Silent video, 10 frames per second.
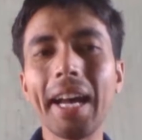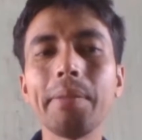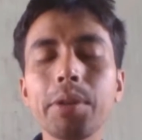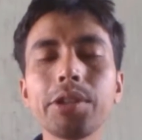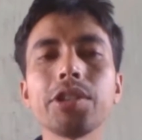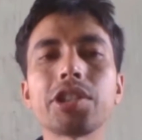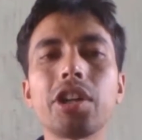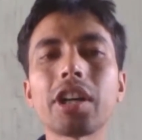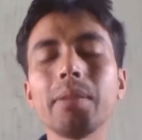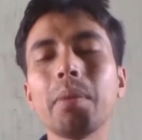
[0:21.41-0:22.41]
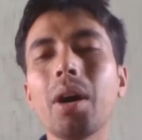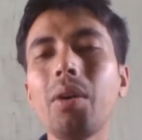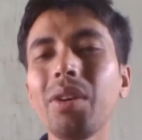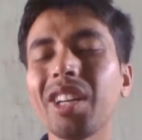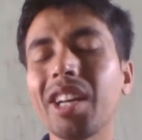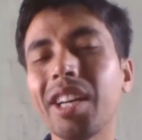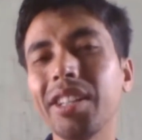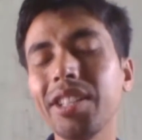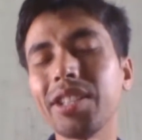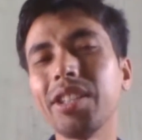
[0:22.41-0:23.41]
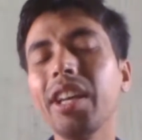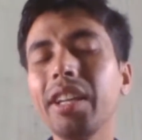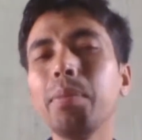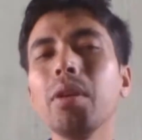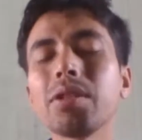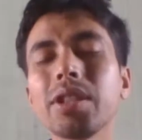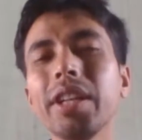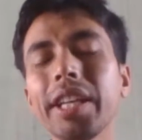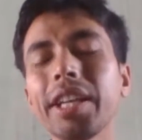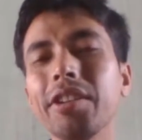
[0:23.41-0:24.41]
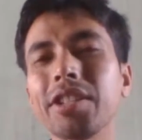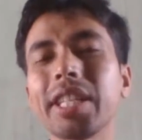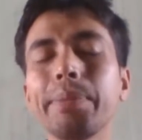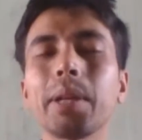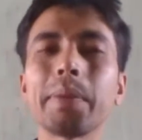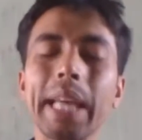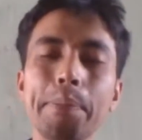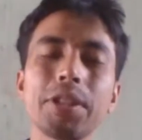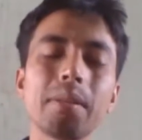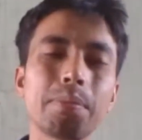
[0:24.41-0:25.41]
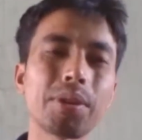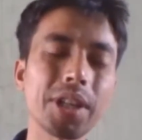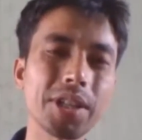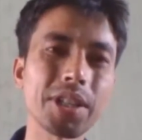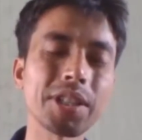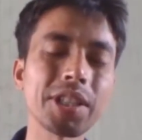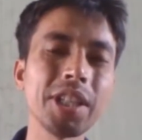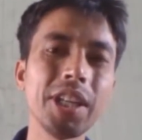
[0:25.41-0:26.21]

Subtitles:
I'm going to talk about this revolutionary concept of capital protection